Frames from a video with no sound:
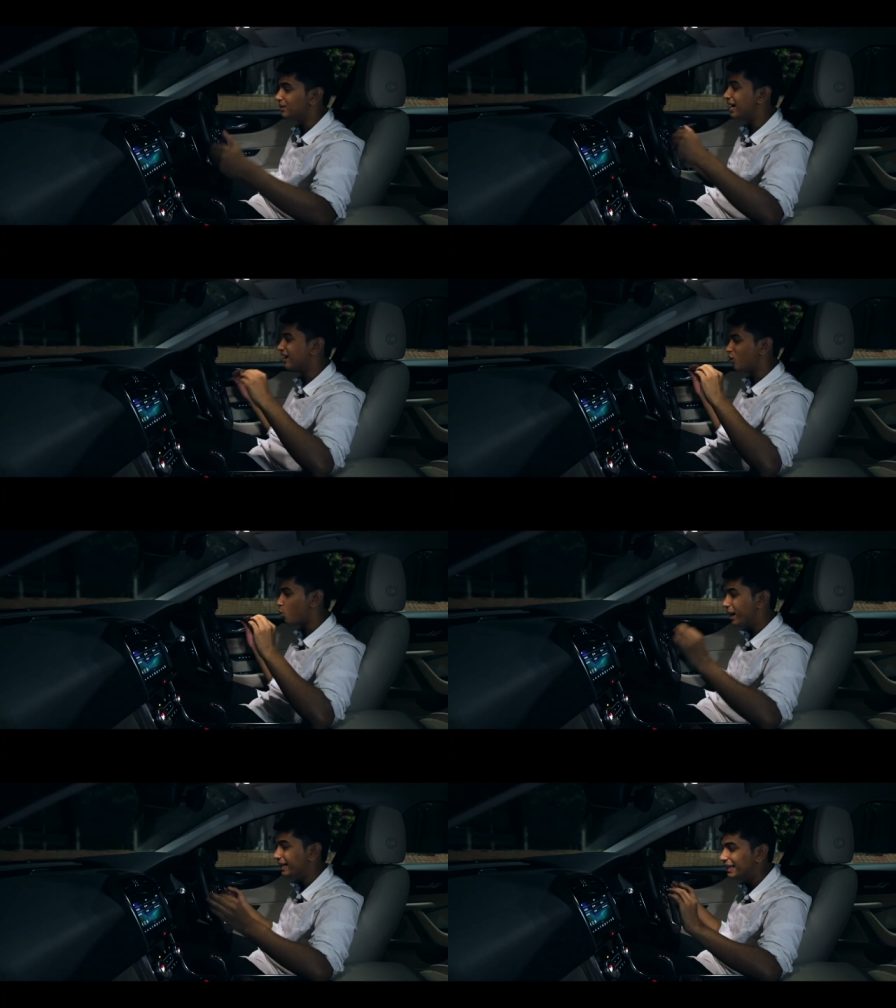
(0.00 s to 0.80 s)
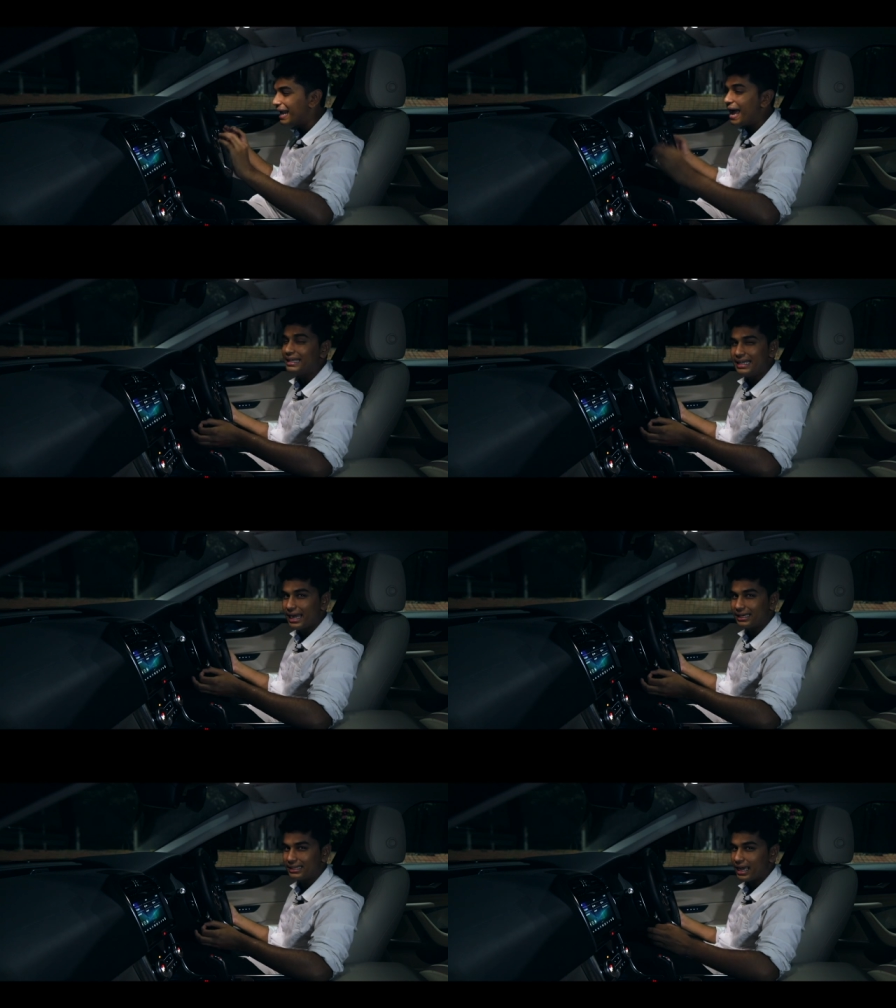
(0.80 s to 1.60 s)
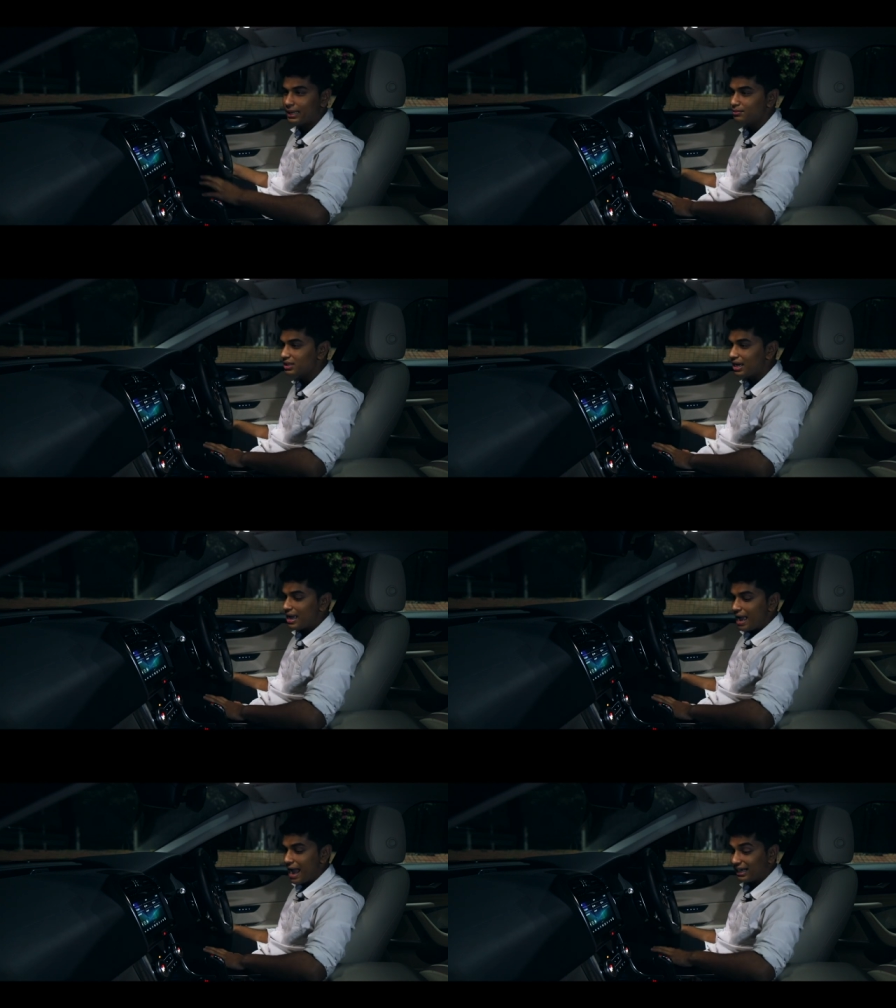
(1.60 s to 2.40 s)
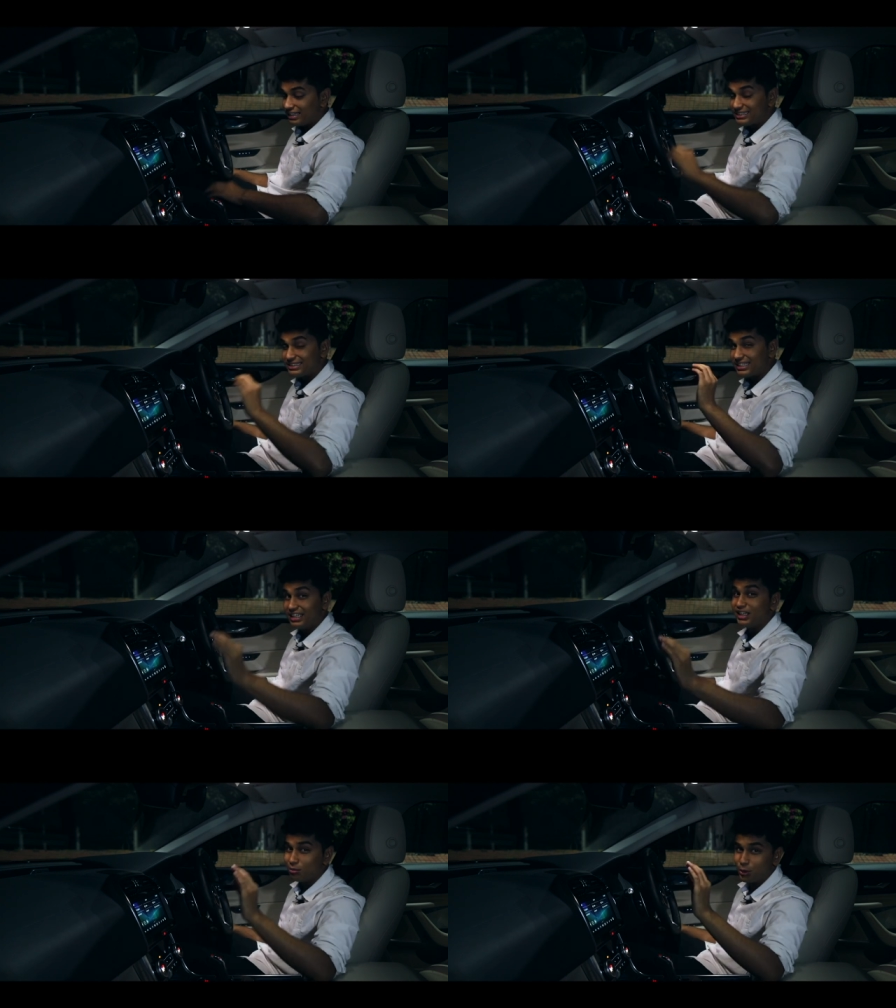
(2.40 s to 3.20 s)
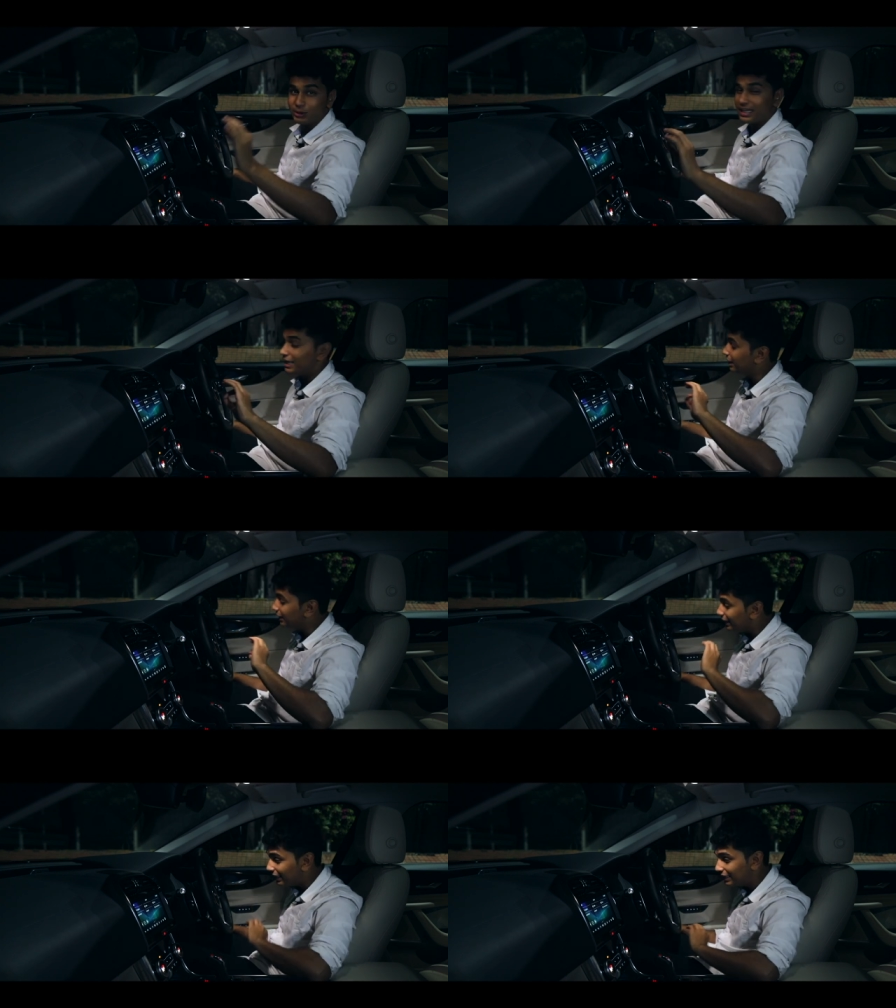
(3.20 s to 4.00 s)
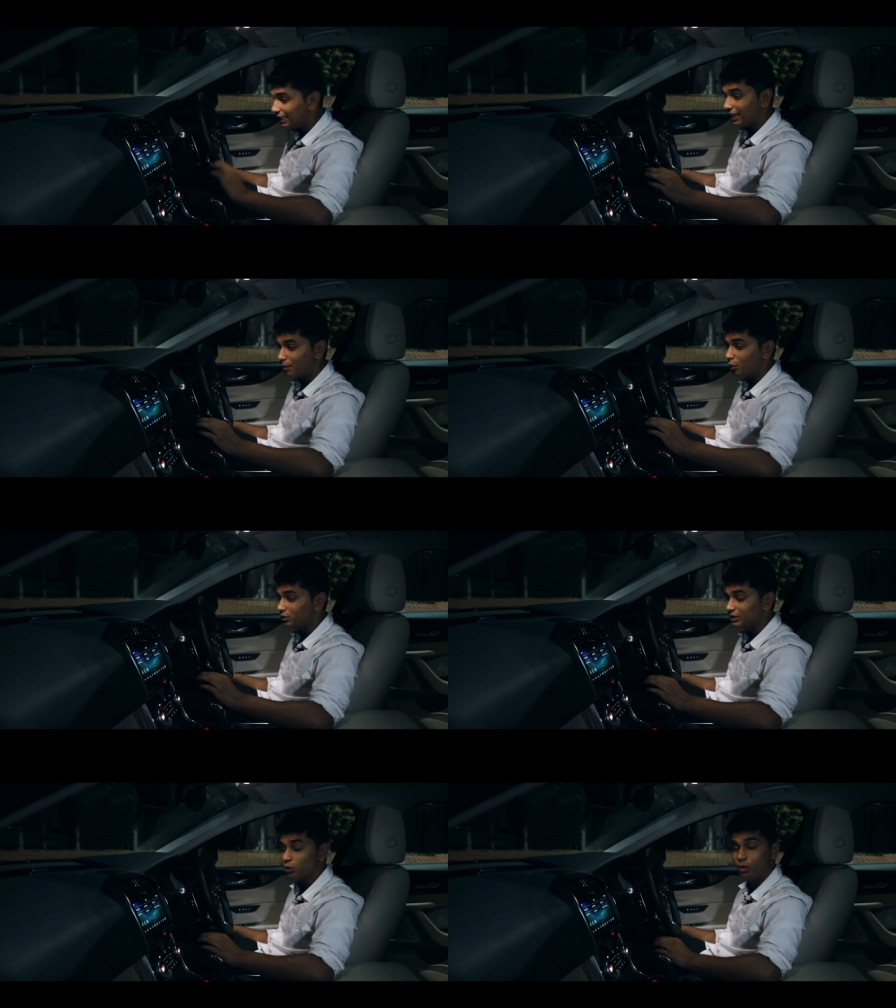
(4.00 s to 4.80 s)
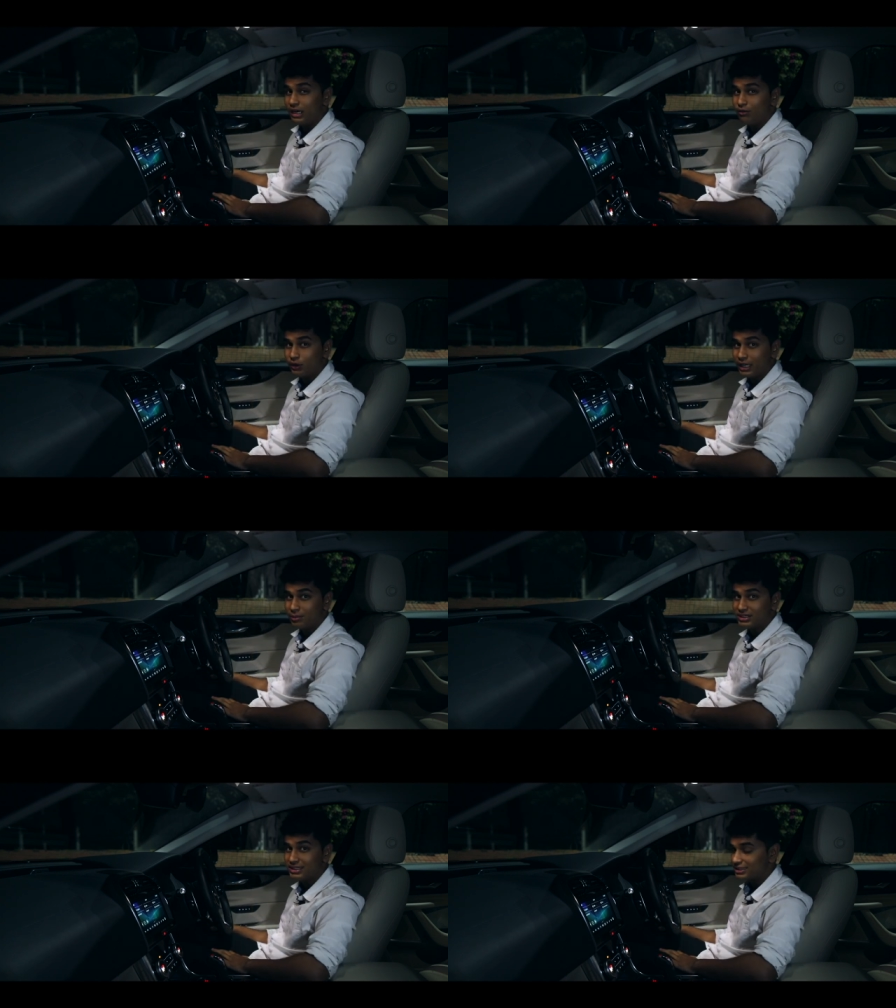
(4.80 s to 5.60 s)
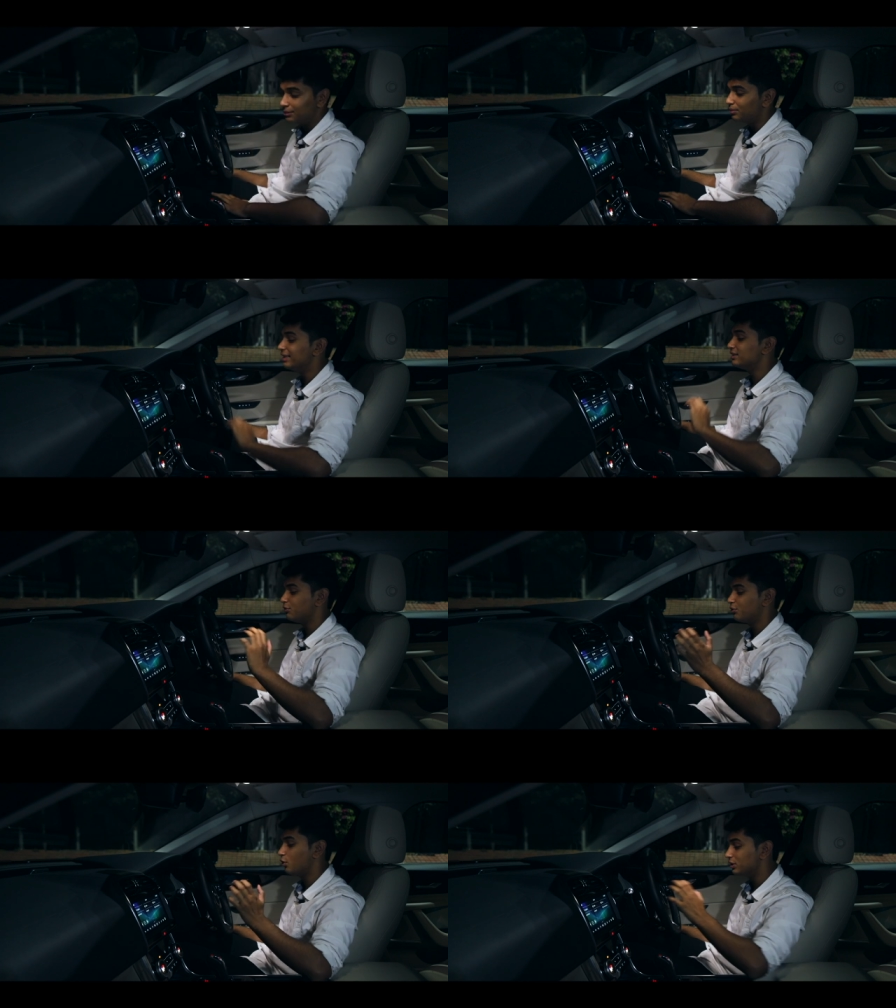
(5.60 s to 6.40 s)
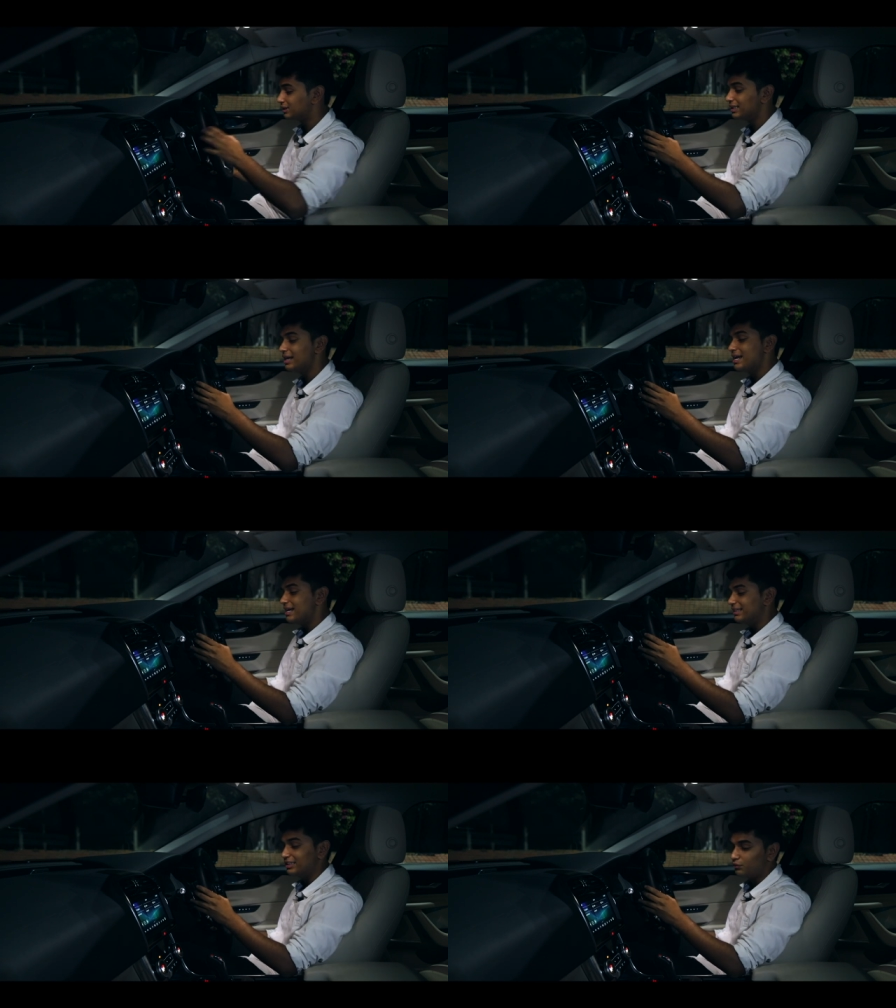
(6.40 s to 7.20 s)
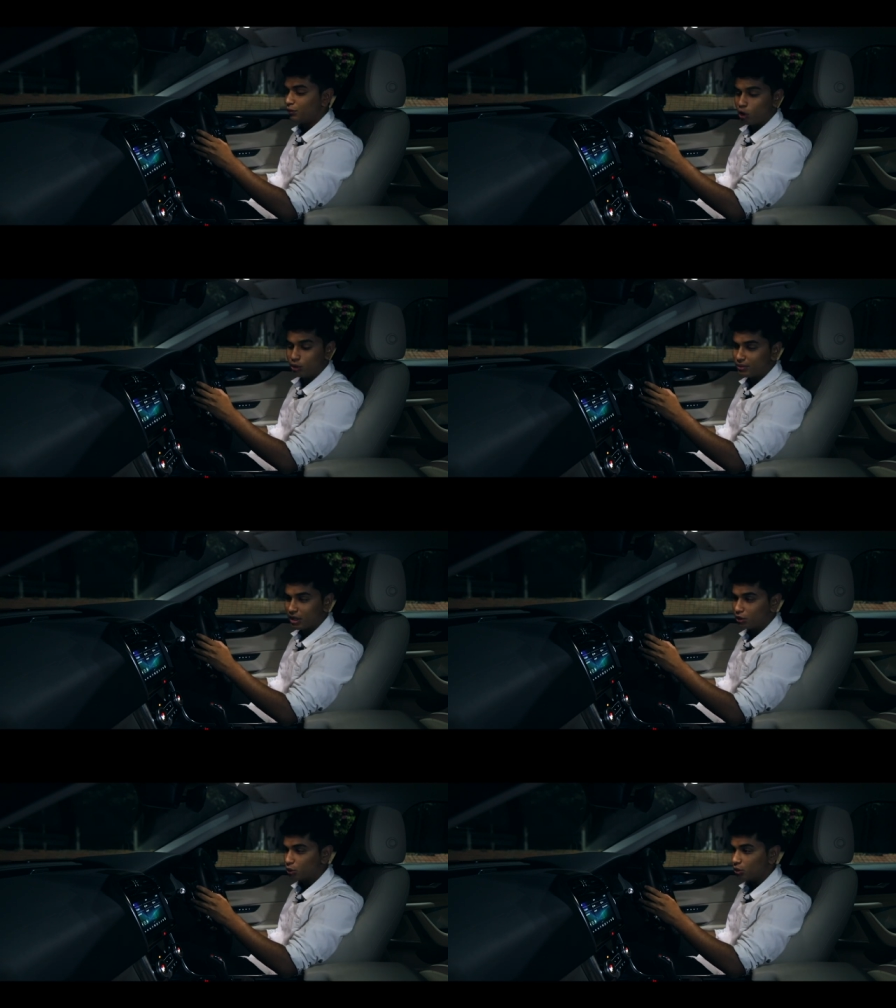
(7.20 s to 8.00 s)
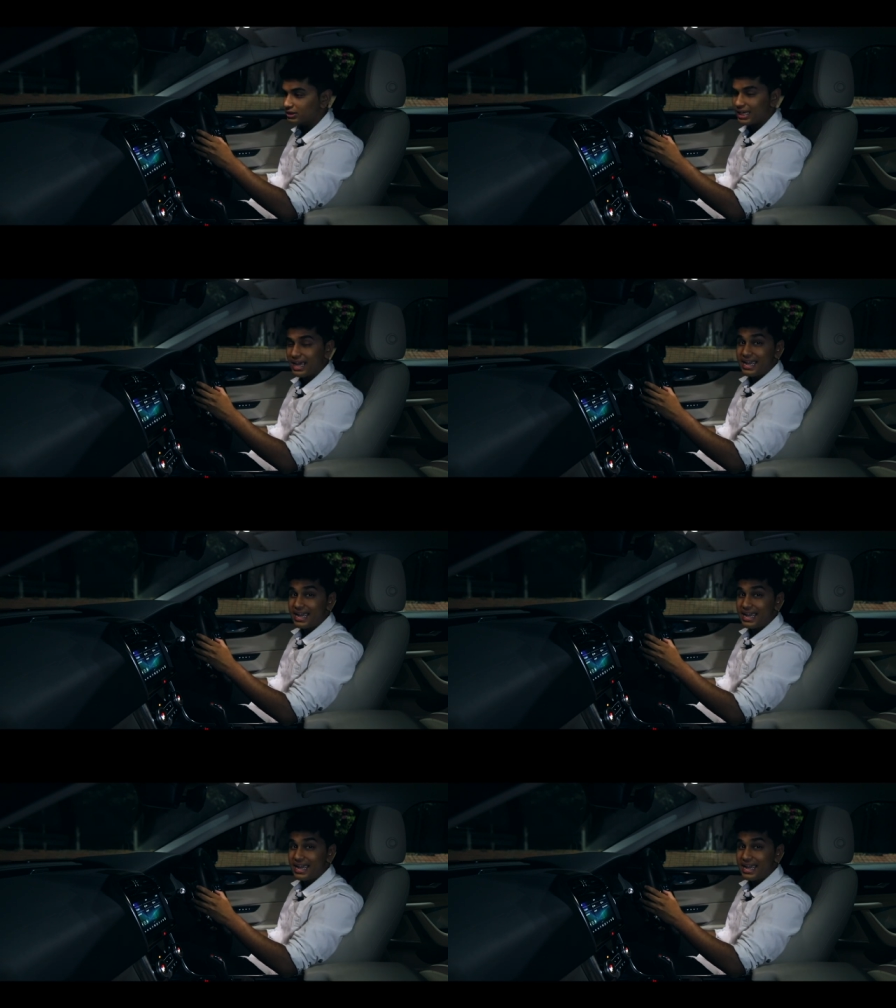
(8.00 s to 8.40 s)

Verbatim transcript: They are quite laggy at times, and the single most irritating thing about this whole infotainment system is, of course, these volume controls.